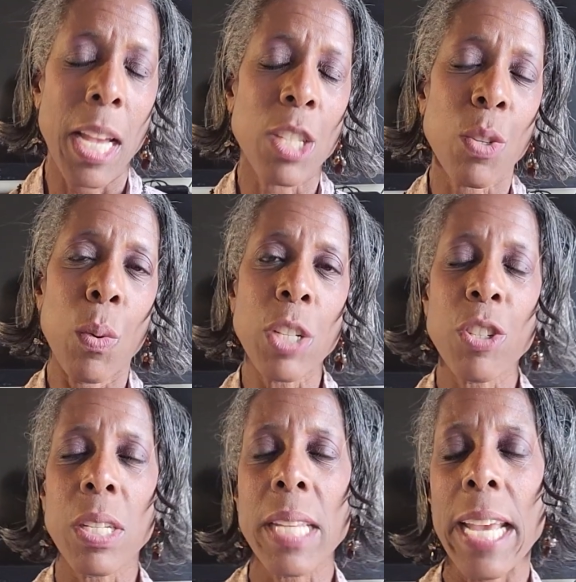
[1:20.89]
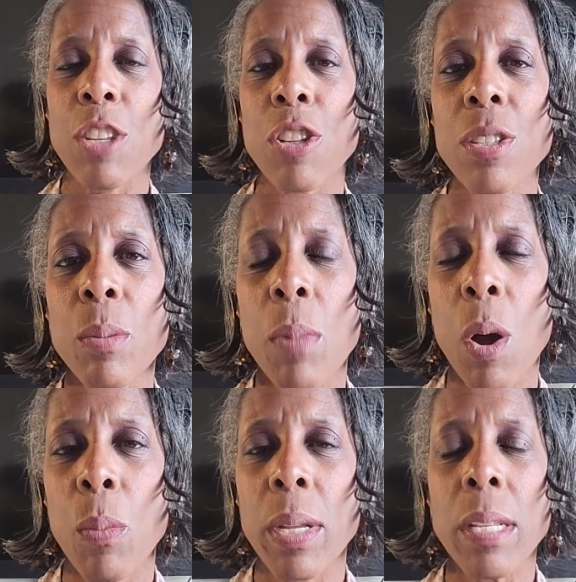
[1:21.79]
So, I want you to take just a
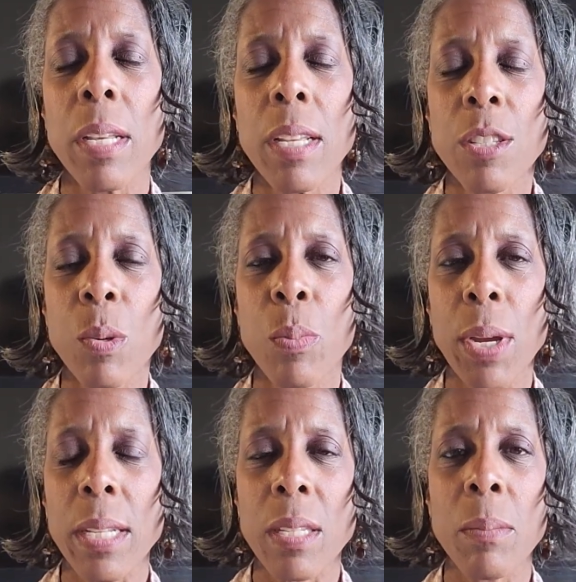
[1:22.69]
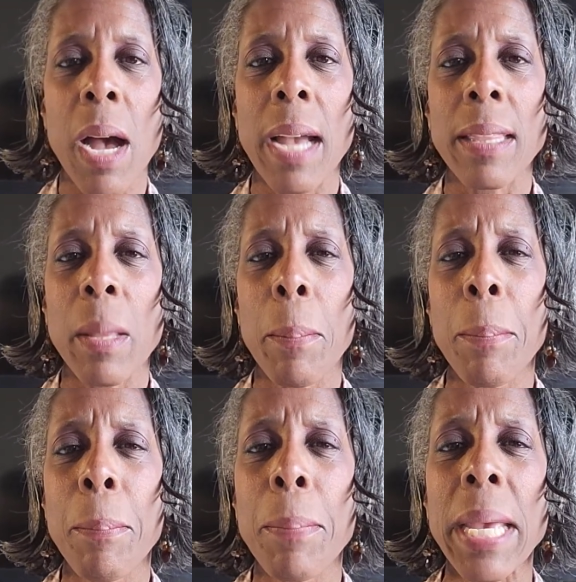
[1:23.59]
moment to bring to mind the
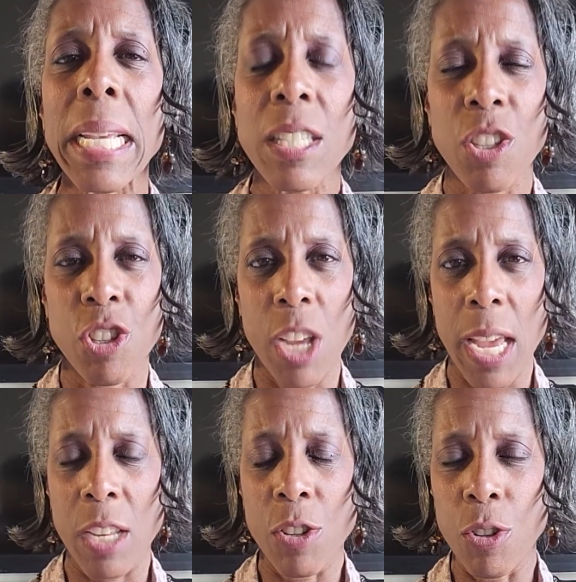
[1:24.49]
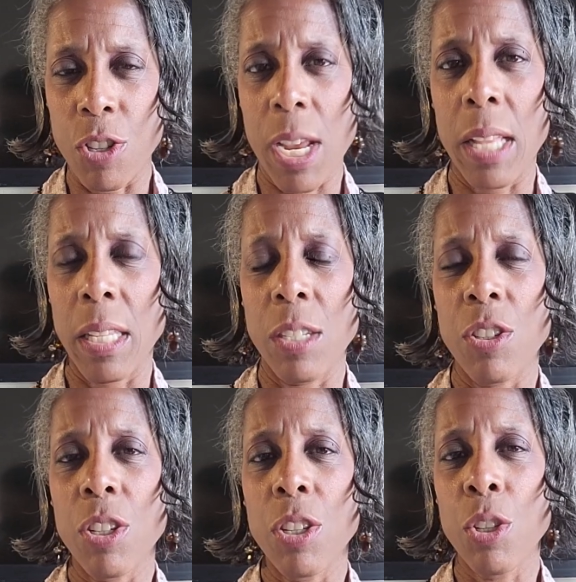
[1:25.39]
biggest change or
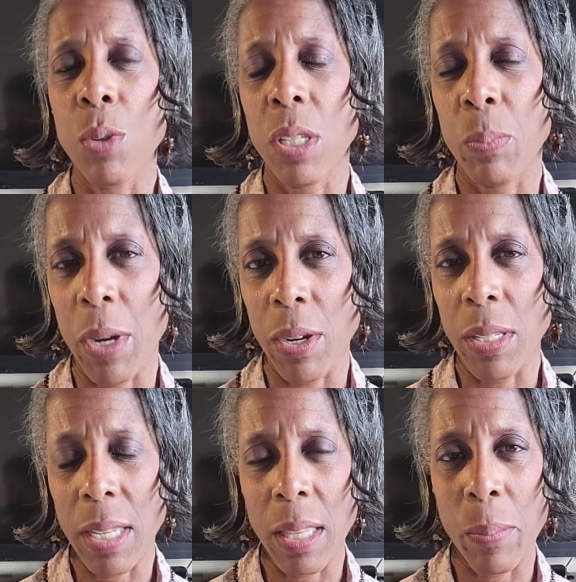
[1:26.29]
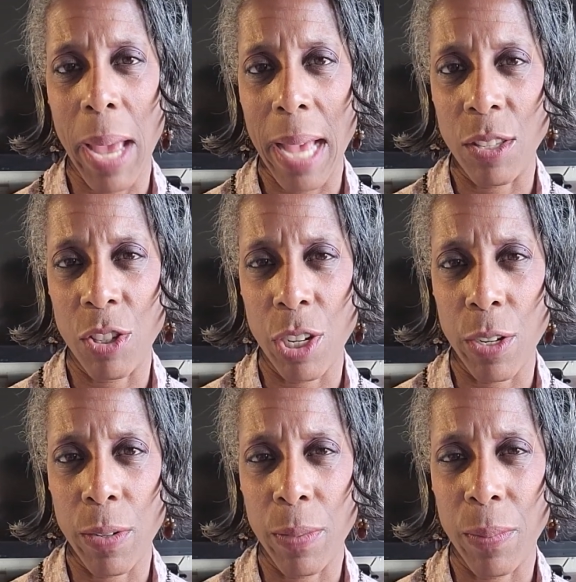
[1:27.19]
challenge you experienced in the past
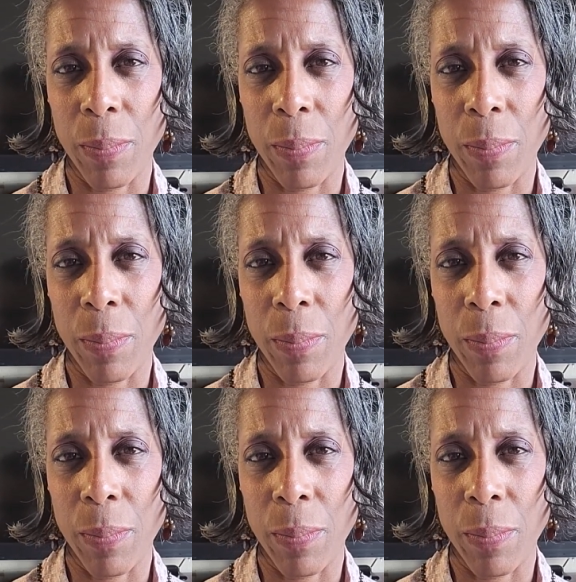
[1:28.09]
year.